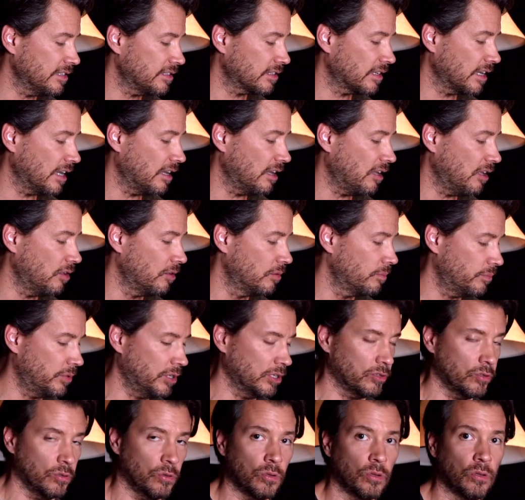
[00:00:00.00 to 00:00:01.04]
scale,
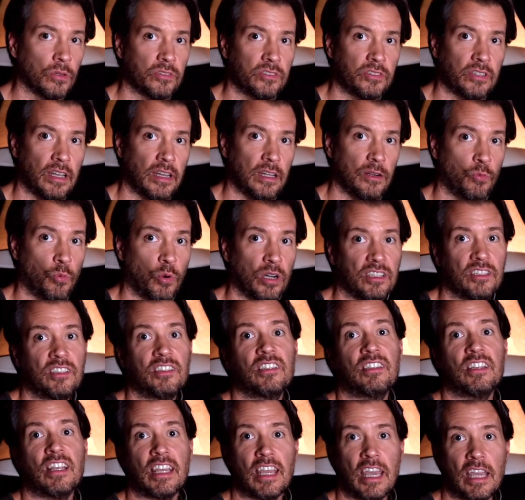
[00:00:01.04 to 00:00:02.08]
but Google said was
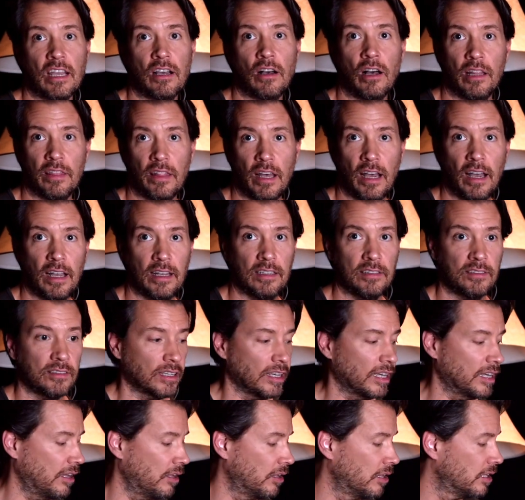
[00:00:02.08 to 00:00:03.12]
singing on the high
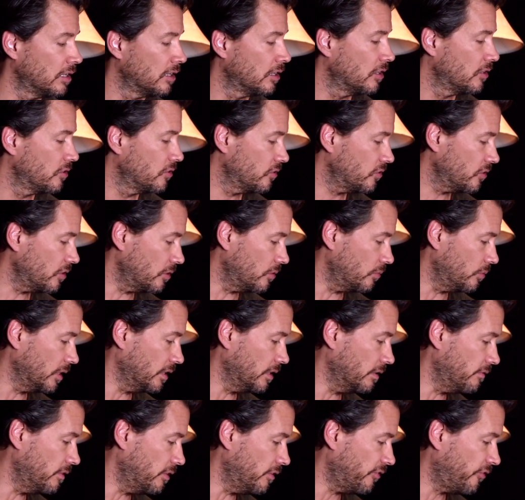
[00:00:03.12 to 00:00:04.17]
scale. So we
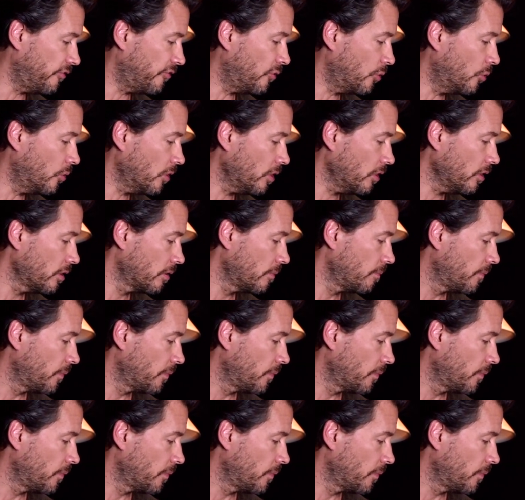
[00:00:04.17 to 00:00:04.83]
give it a 4.